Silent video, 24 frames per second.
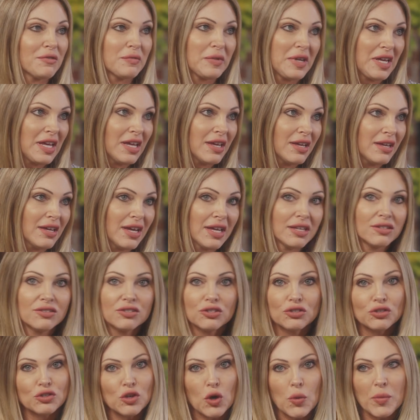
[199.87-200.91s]
for me, and
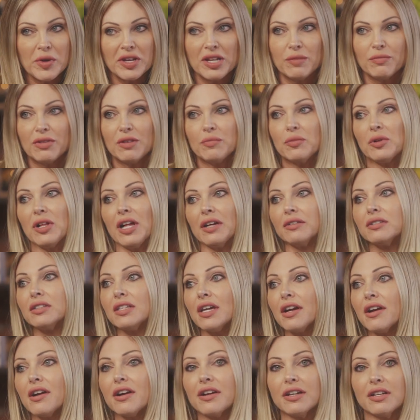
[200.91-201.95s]
so many people out
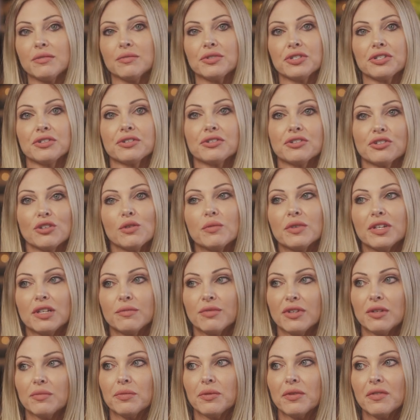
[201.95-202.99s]
there, and I'm sure so
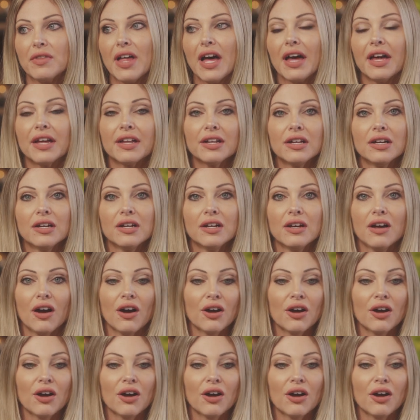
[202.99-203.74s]
many people that